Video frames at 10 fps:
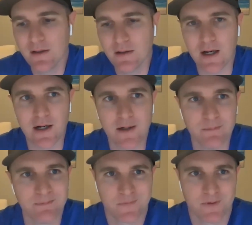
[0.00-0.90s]

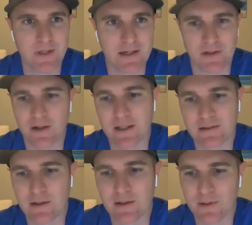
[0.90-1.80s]
um, yeah so i like
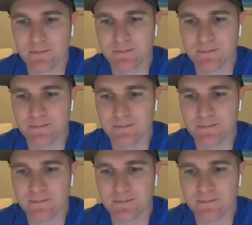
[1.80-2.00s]
that one